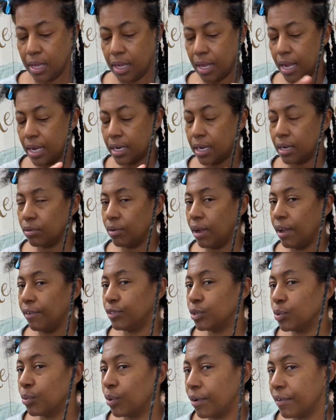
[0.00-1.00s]
And I don't have
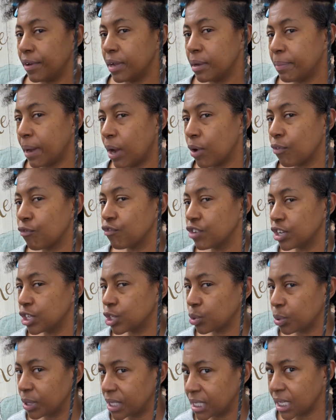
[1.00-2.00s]
to worry about
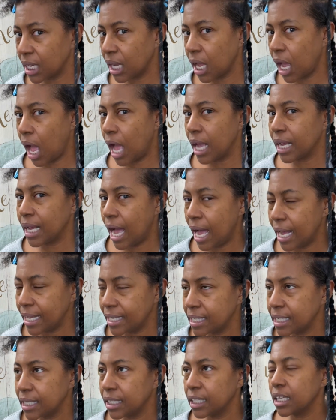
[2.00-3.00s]
retwisting
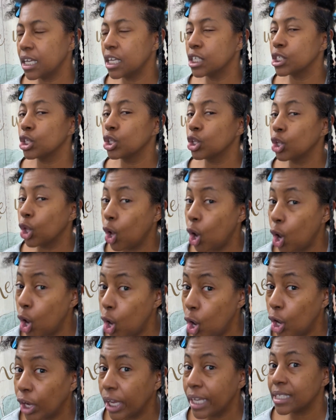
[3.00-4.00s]
constantly as
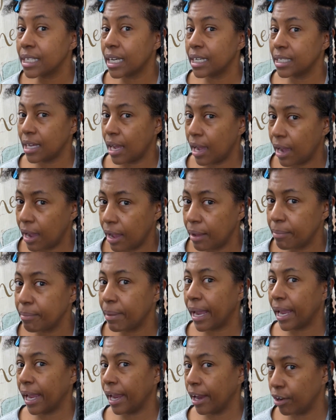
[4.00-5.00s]
long as I tie
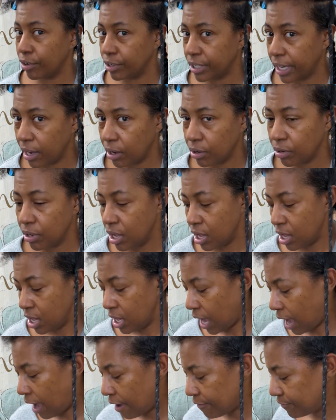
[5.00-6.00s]
my hair down.
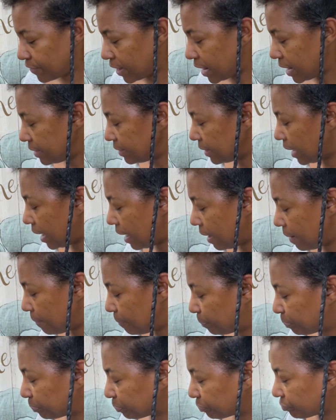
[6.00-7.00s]
I find
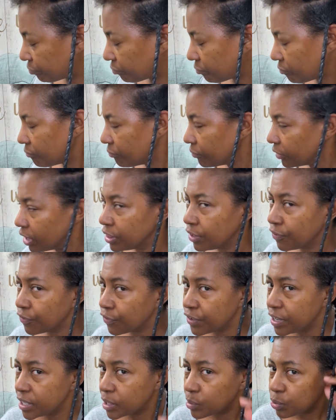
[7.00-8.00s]
that the
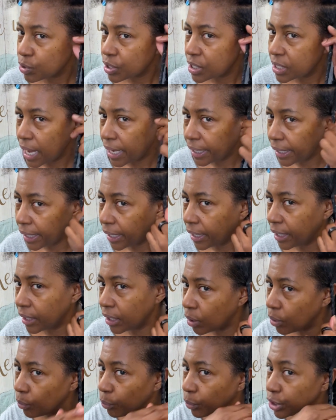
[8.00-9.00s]
frizz will set
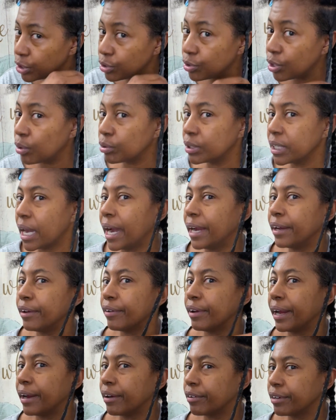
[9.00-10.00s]
in when you don't tie your
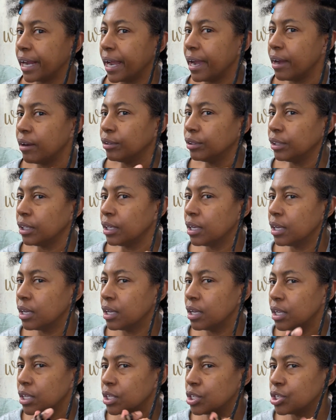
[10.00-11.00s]
hair down.
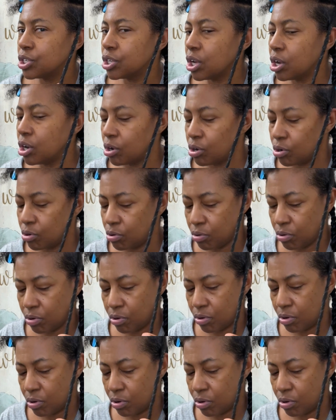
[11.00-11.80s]
So